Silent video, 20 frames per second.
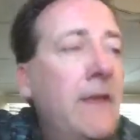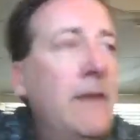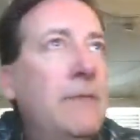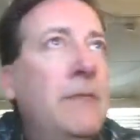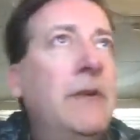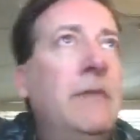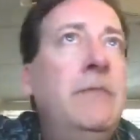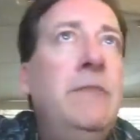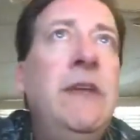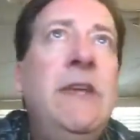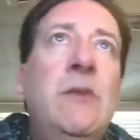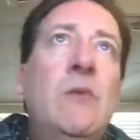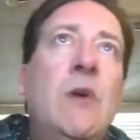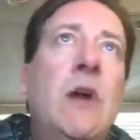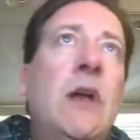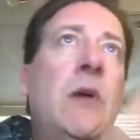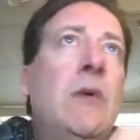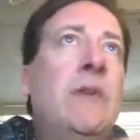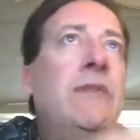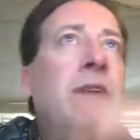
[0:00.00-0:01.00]
But
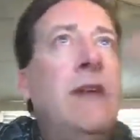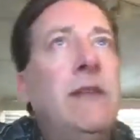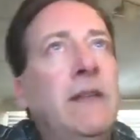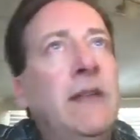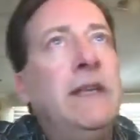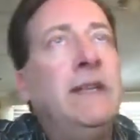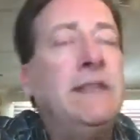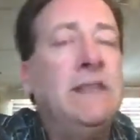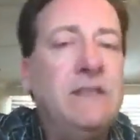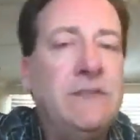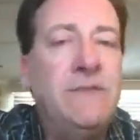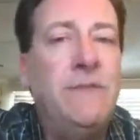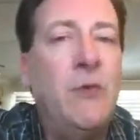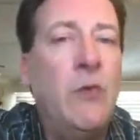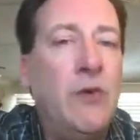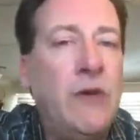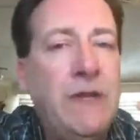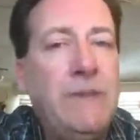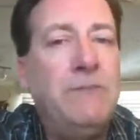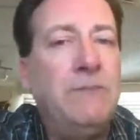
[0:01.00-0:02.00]
meanwhile, we've got like these
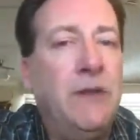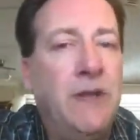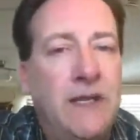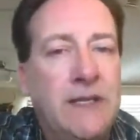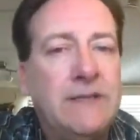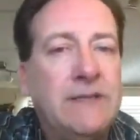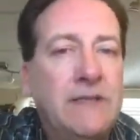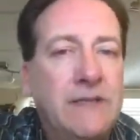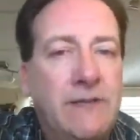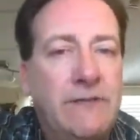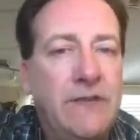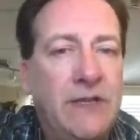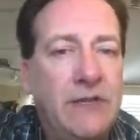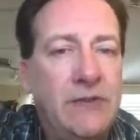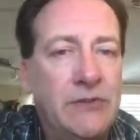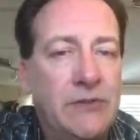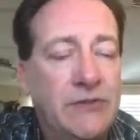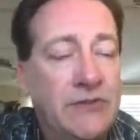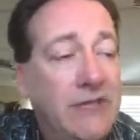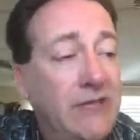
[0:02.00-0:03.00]
40-plus
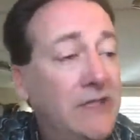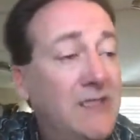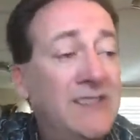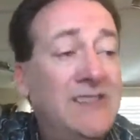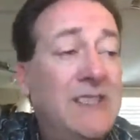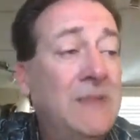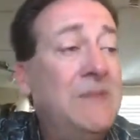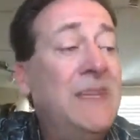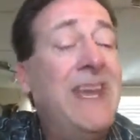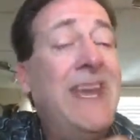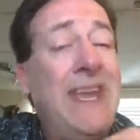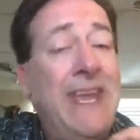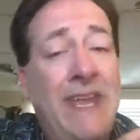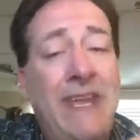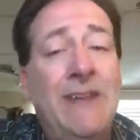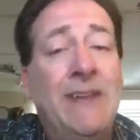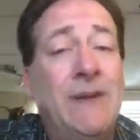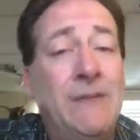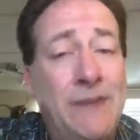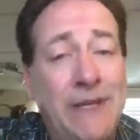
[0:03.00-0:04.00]
individuals that just seem to
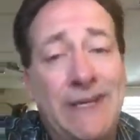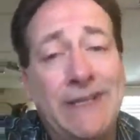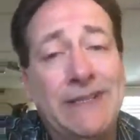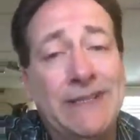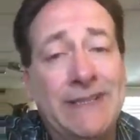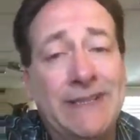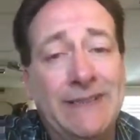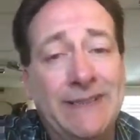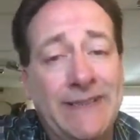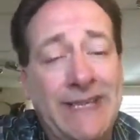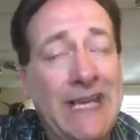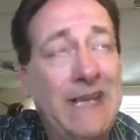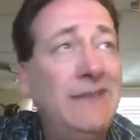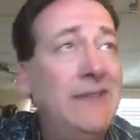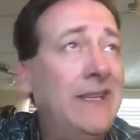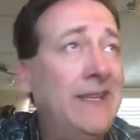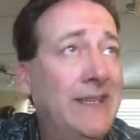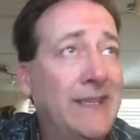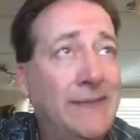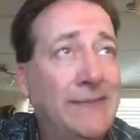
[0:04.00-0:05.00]
hate America,
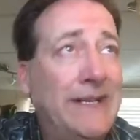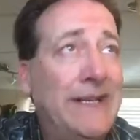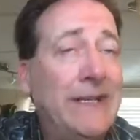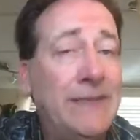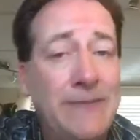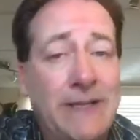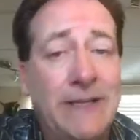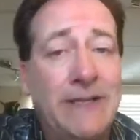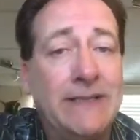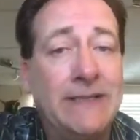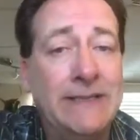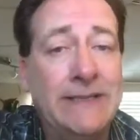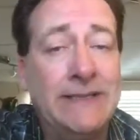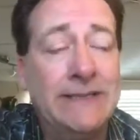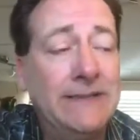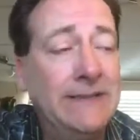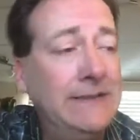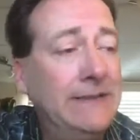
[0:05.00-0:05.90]
everything about America,